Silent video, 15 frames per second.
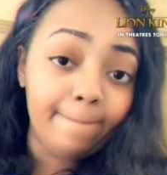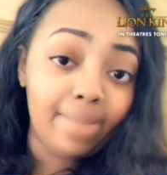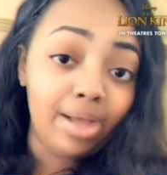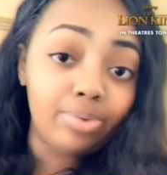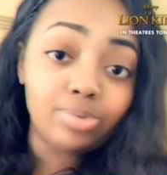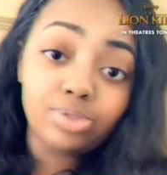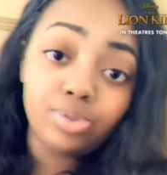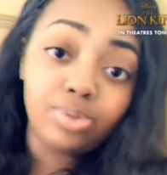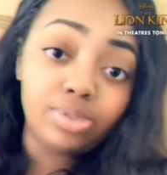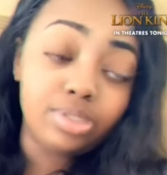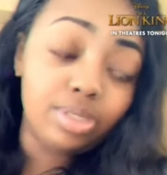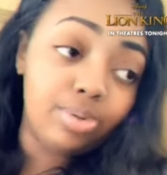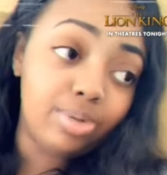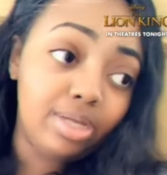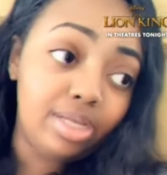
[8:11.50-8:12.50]
i was doing
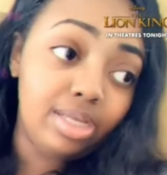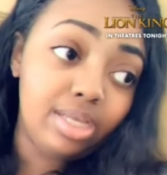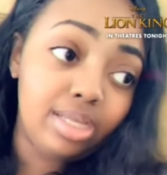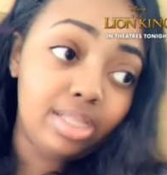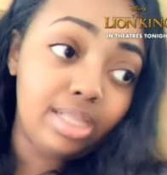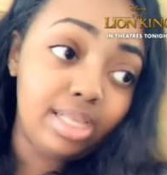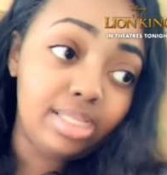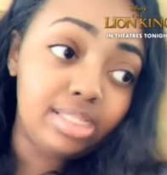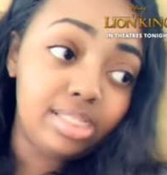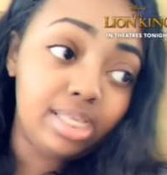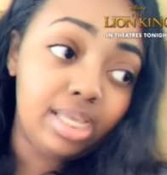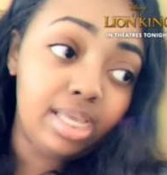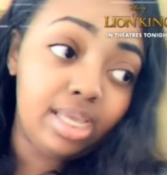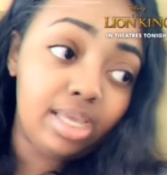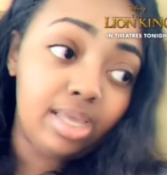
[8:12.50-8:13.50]
so good they
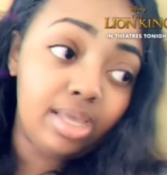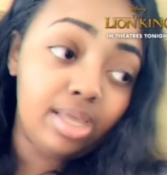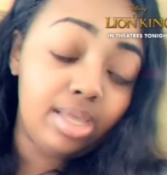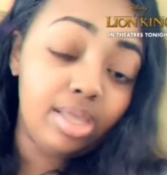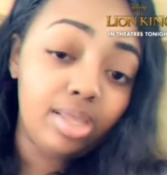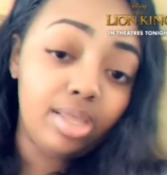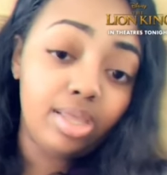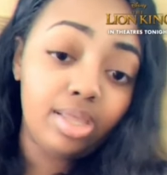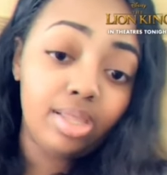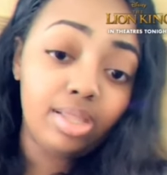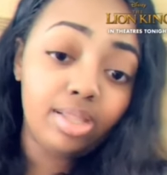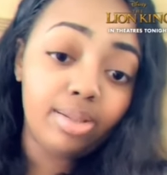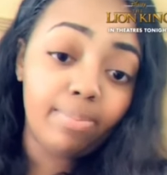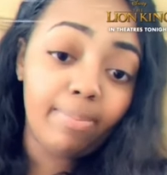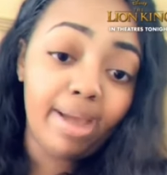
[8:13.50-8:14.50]
said
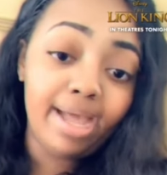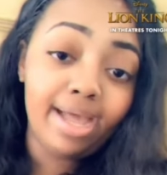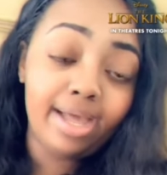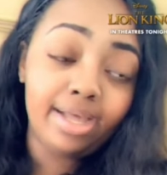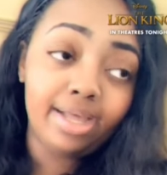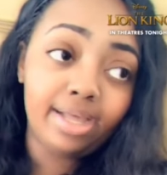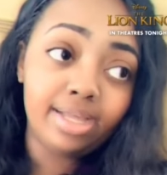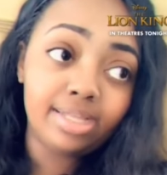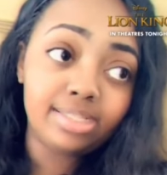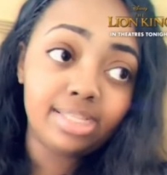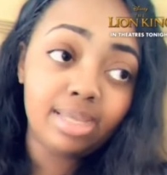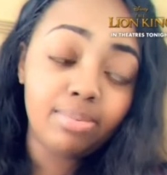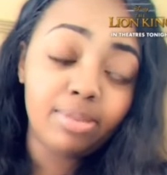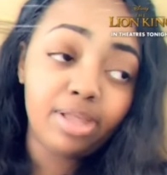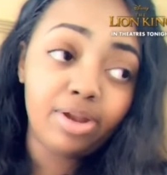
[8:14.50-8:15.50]
my uh,
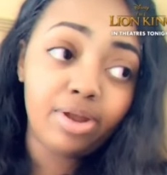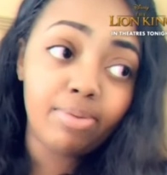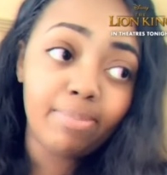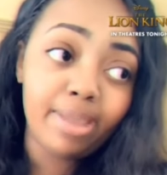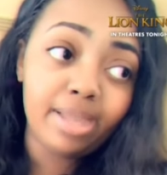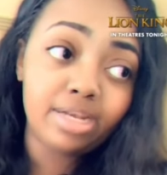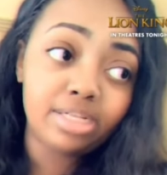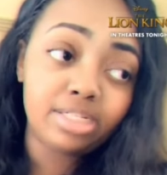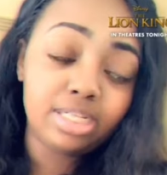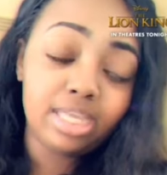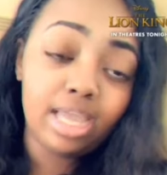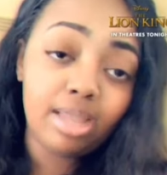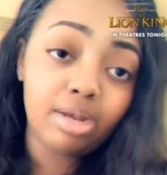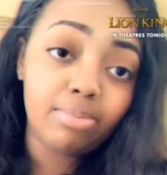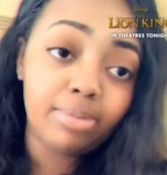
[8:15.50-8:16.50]
team leader Amanda, she
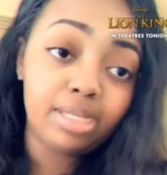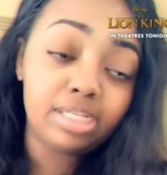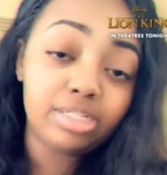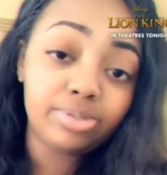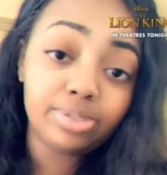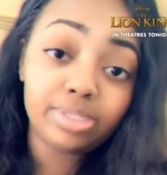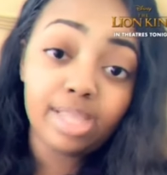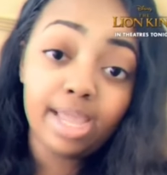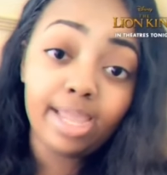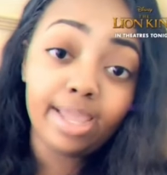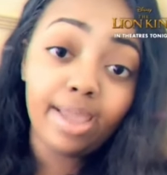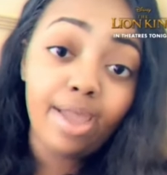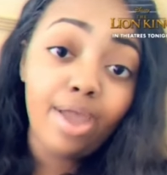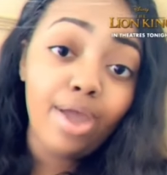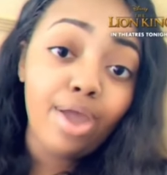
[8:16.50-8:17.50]
came to me. She was like,
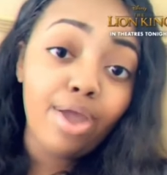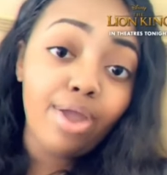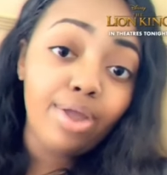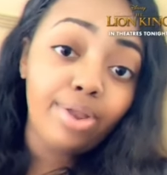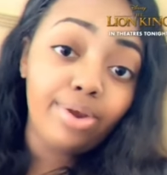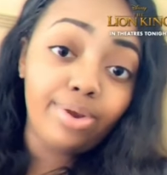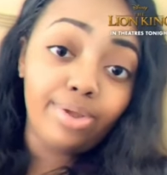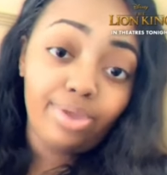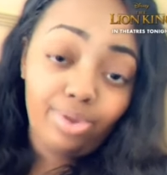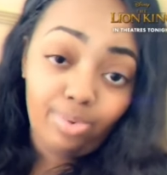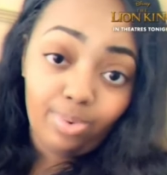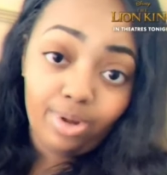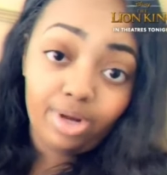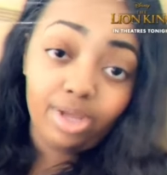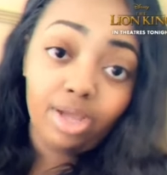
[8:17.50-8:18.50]
"Do you
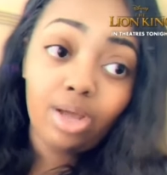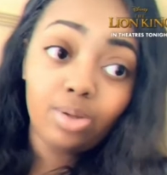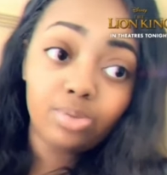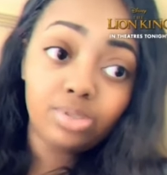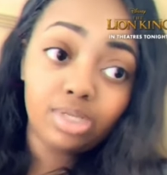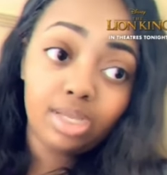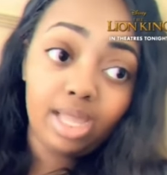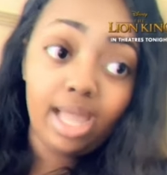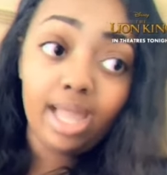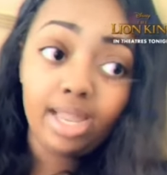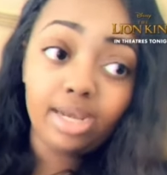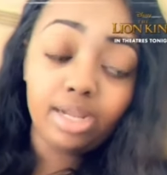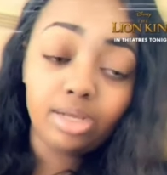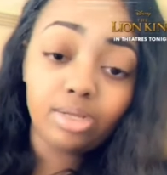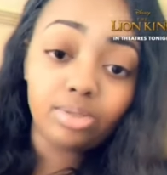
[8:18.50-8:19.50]
want to go to
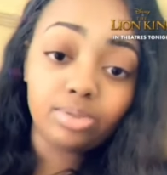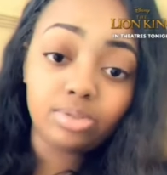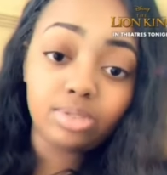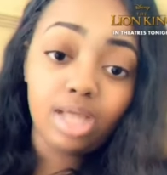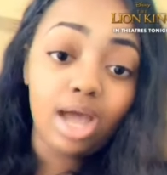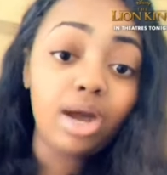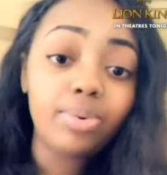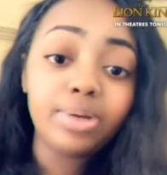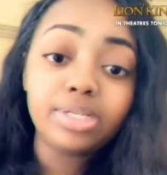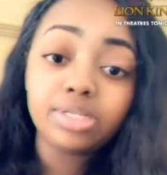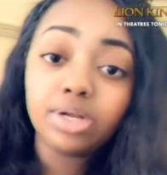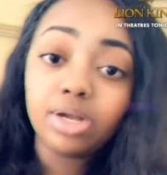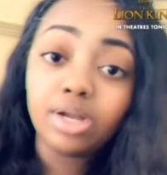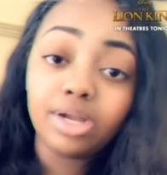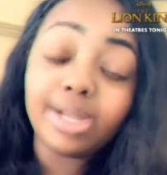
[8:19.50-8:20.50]
condos?" I always
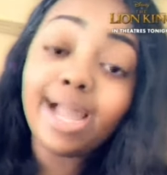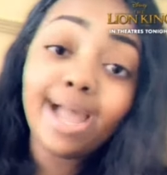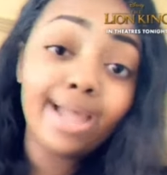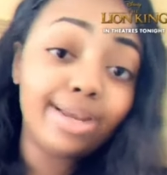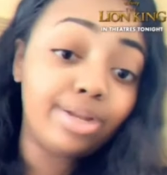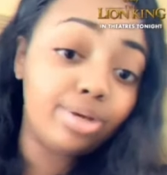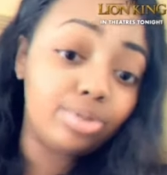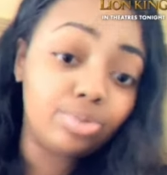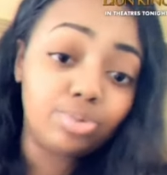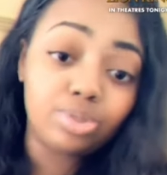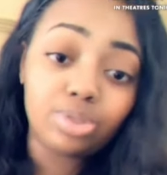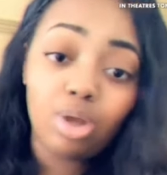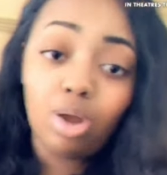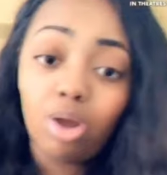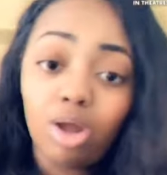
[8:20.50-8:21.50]
heard condos was
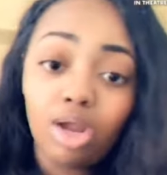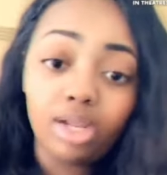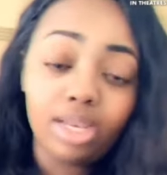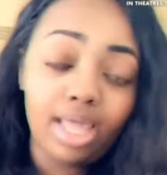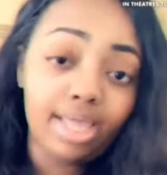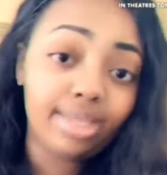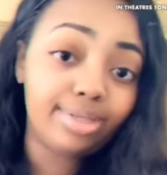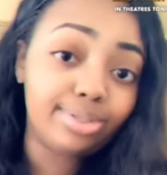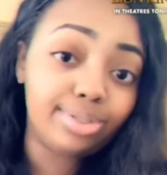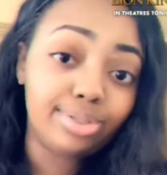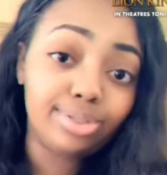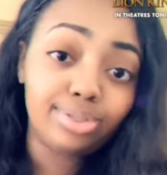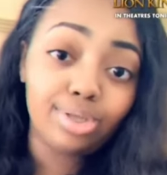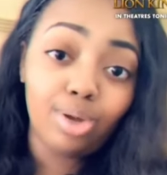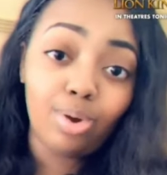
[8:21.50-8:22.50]
hard, like
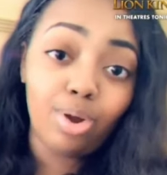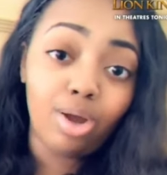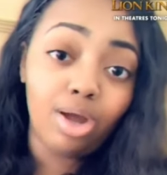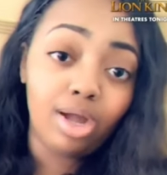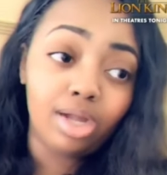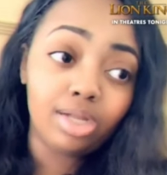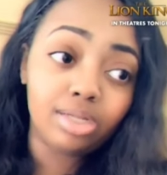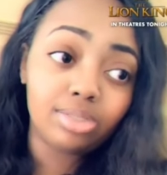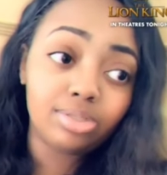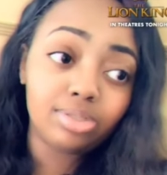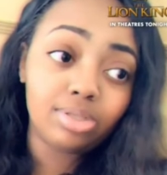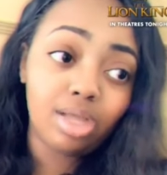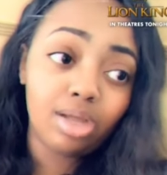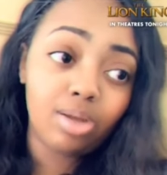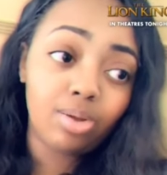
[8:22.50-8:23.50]
so hard.
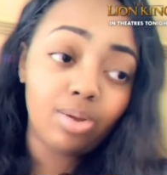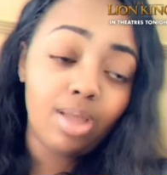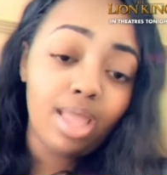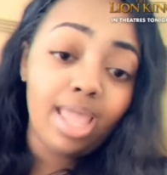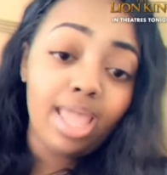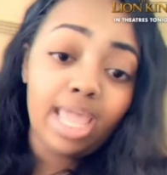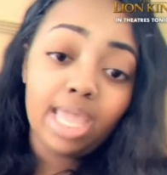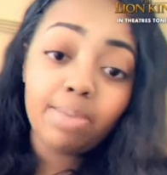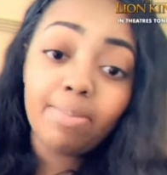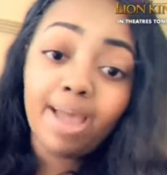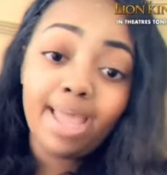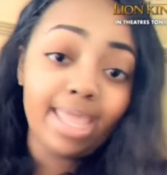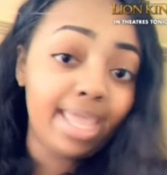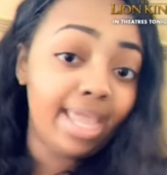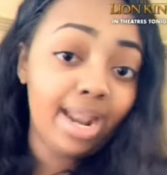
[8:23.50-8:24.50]
So in my
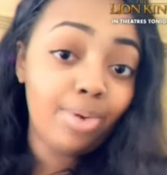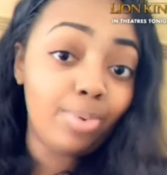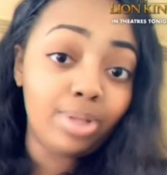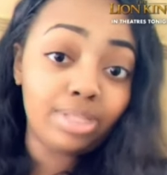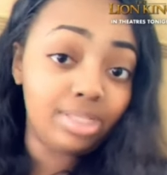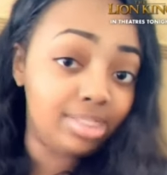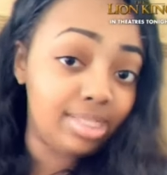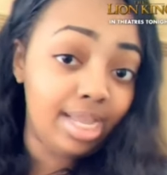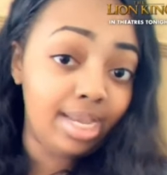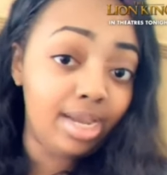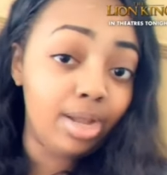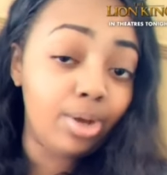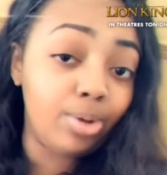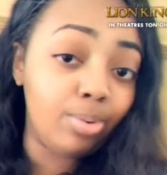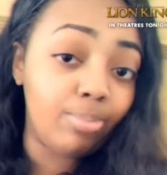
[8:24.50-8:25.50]
head, I wanted to say
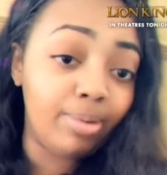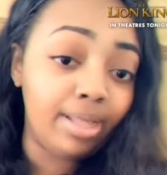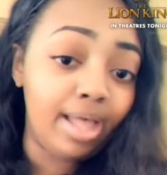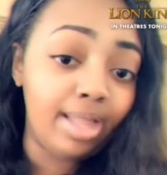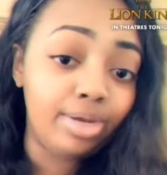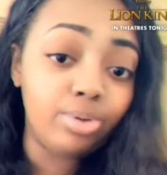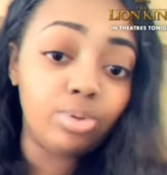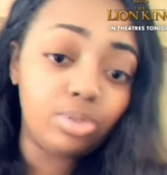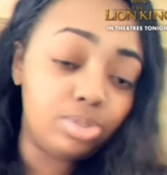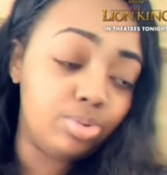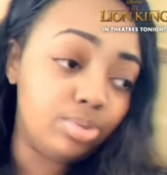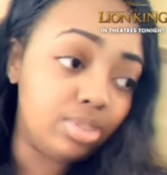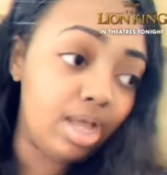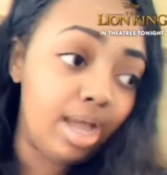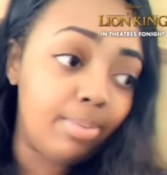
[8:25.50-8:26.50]
no, but I knew this
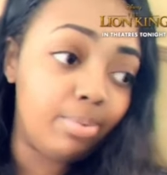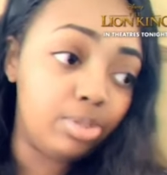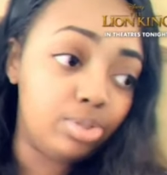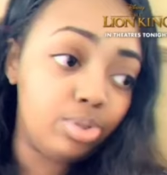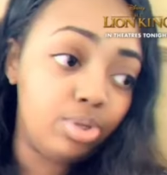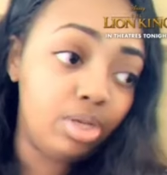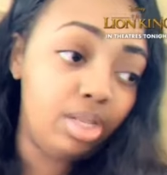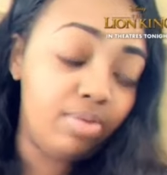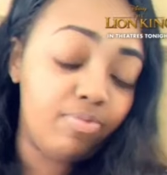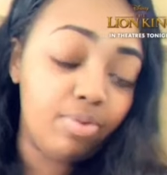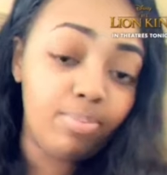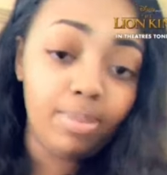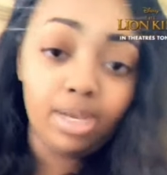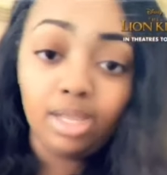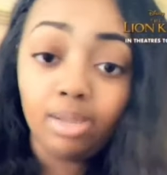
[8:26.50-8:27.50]
was an opportunity for
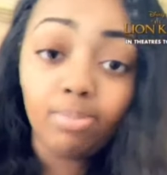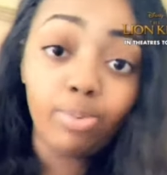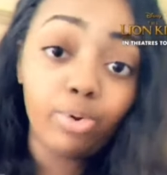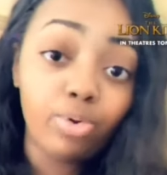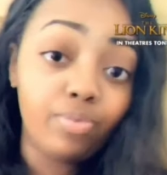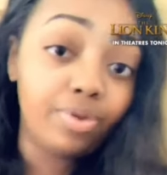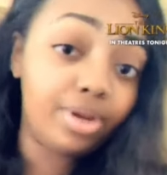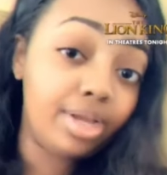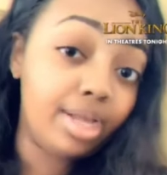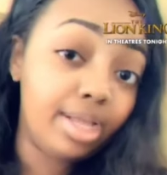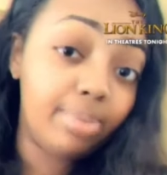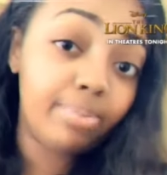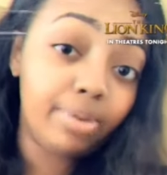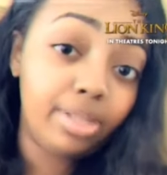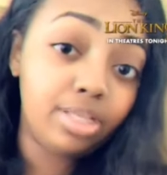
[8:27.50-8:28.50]
me to improve in the
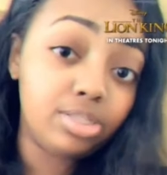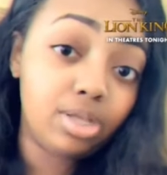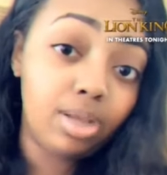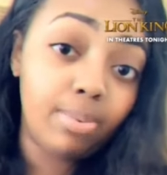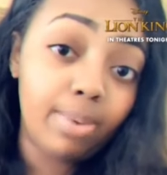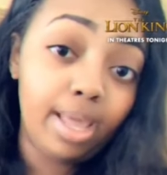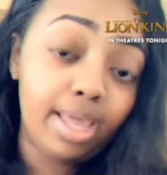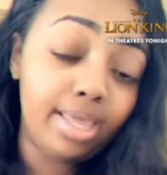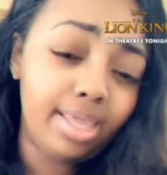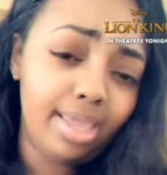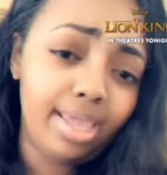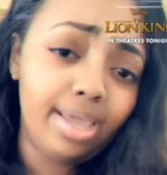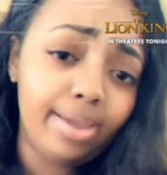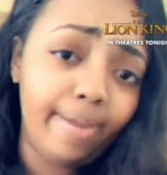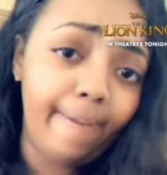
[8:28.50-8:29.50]
company. So I'm like,
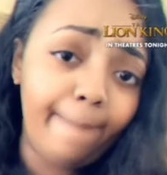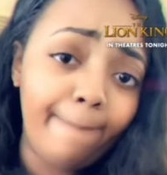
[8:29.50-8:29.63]
yeah,